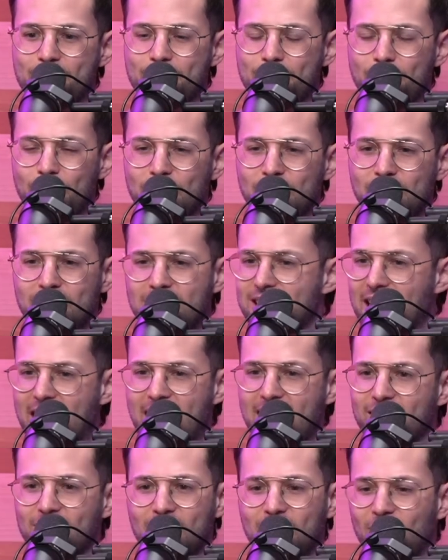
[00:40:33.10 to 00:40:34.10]
But she's
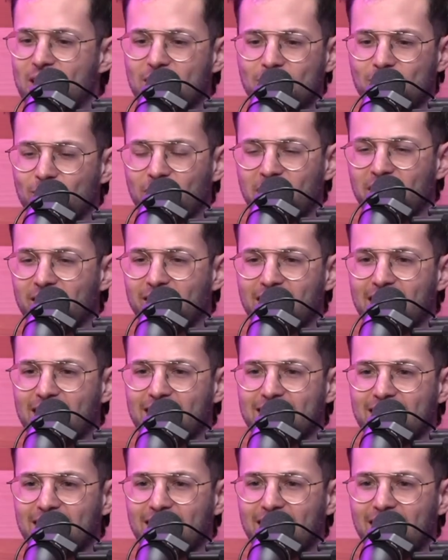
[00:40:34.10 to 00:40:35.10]
had a great career,
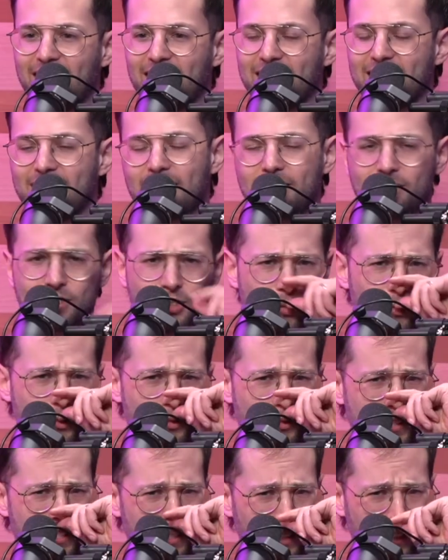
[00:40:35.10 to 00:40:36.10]
and she was
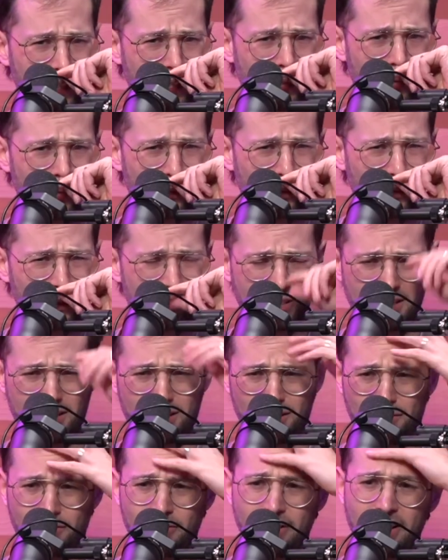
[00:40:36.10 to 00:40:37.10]
recently in, was it
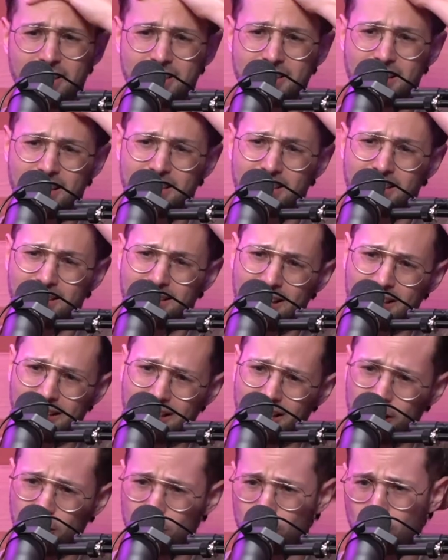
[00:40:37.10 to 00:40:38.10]
The Flight Attendant, that
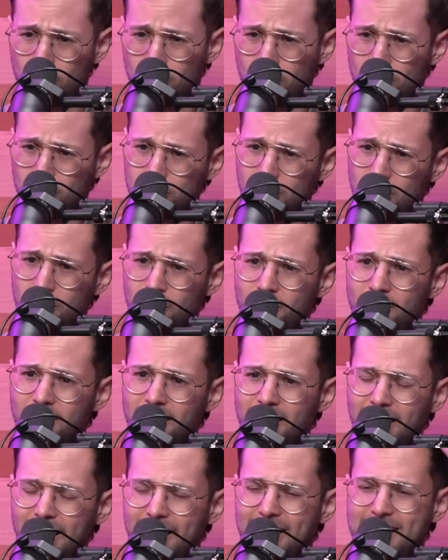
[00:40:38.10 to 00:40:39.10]
Kaylee Cuoco show?
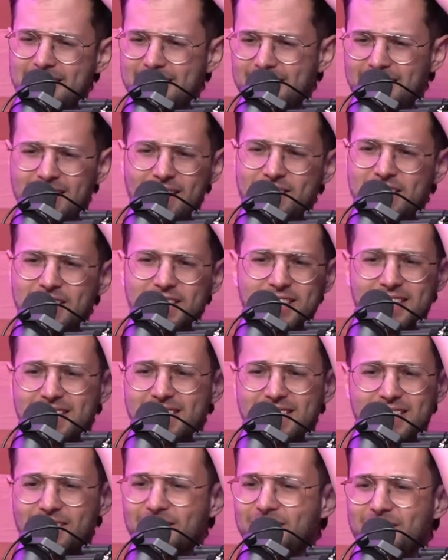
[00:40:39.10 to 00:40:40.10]
And I just love that she's
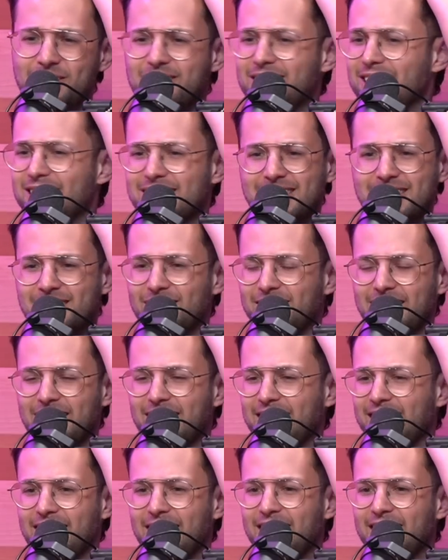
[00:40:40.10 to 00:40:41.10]
still doing it, still
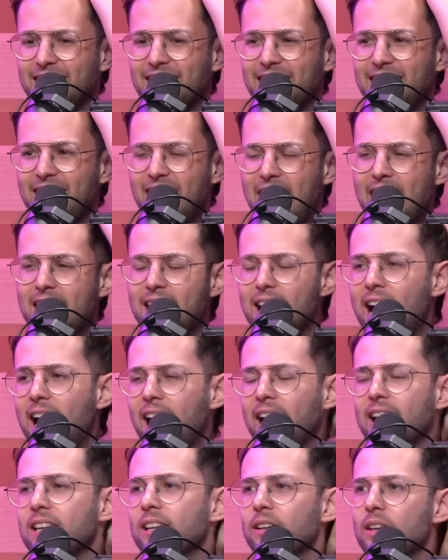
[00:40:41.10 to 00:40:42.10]
kicking it.
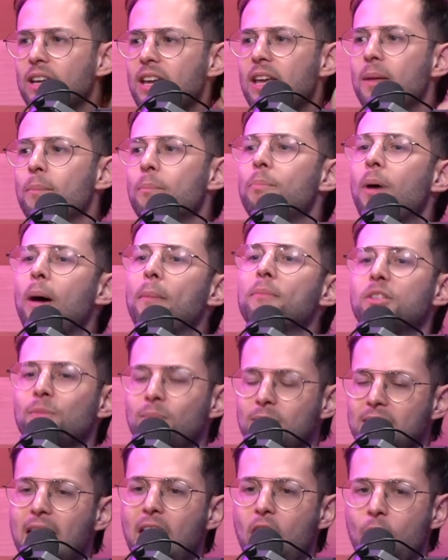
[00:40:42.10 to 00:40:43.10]
It bums
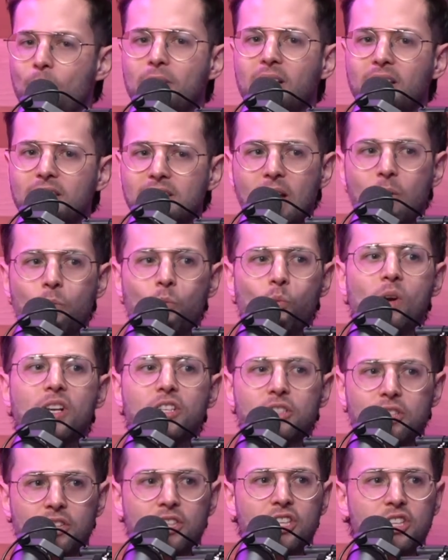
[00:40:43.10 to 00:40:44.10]
me out because I
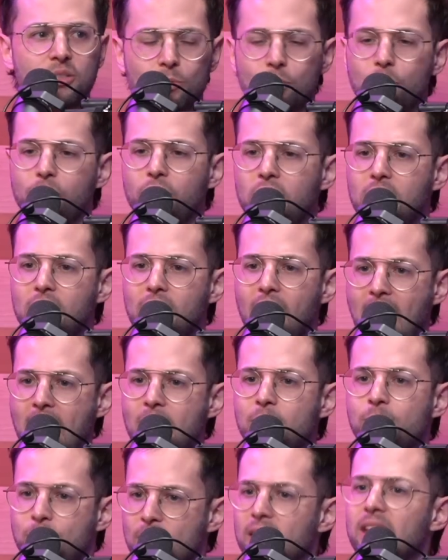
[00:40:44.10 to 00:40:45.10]
wish that this movie
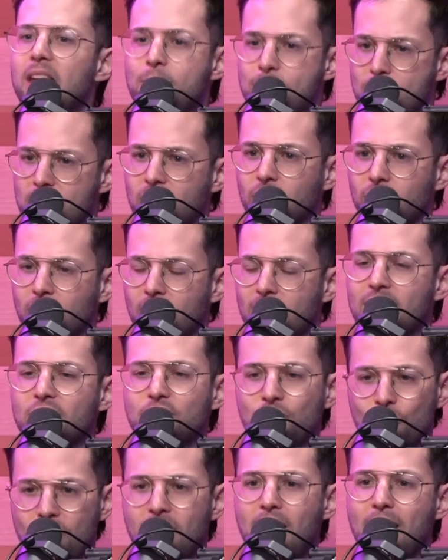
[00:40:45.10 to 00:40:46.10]
had been a bigger hit
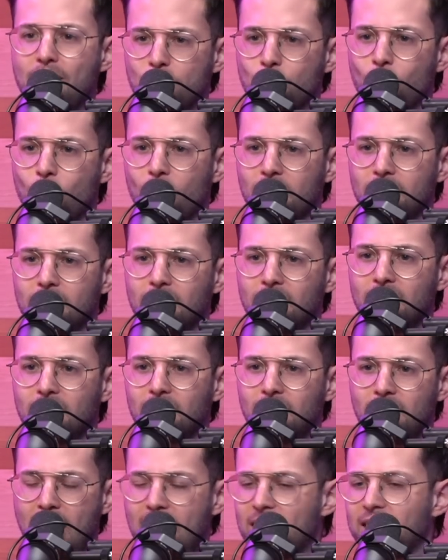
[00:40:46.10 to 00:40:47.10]
so that everyone
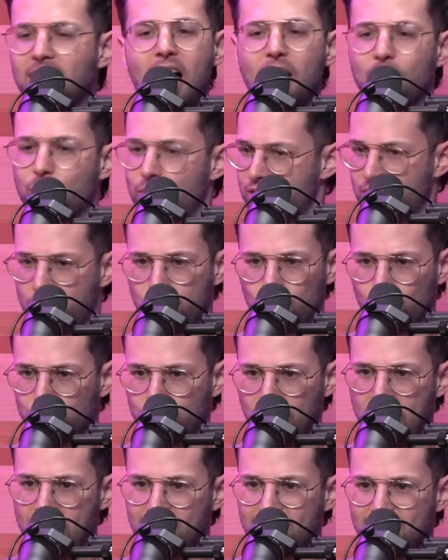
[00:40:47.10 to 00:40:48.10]
had gotten residual
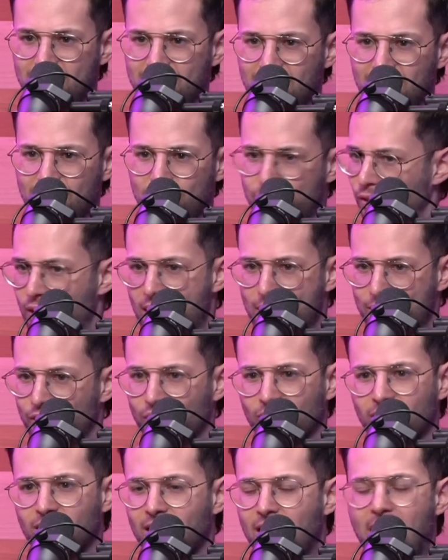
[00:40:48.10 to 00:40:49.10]
checks
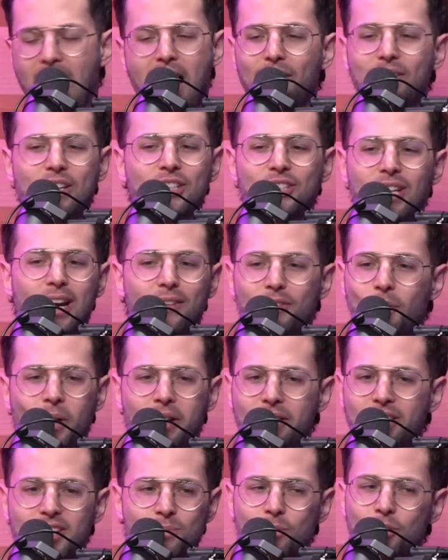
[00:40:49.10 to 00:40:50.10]
forever. Yeah. Obviously, everyone
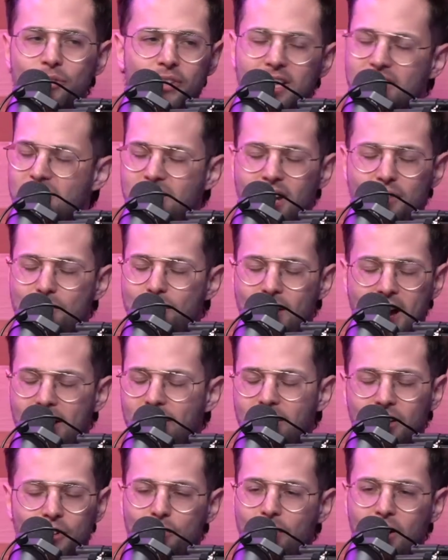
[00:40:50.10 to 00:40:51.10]
in this movie has done
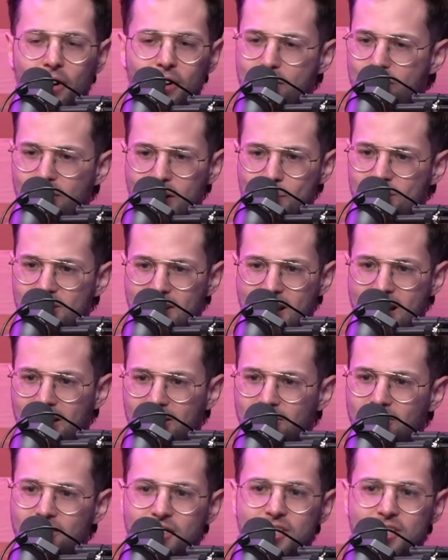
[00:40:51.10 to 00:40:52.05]
fine. They're very famous actors.